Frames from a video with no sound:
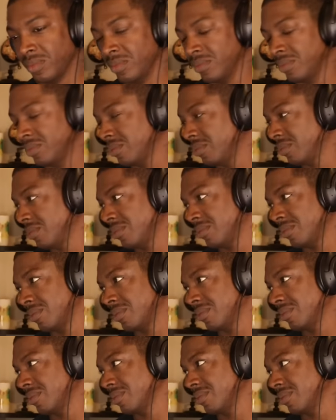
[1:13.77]

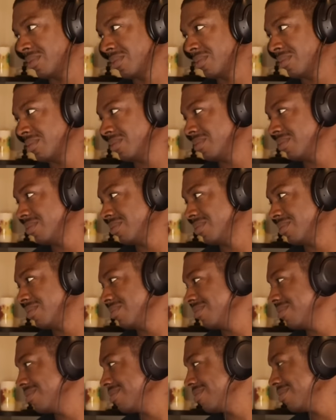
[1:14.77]

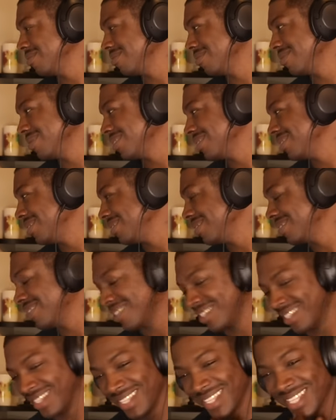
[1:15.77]

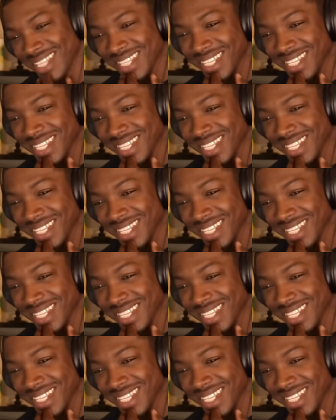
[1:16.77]
No one is speaking in this clip.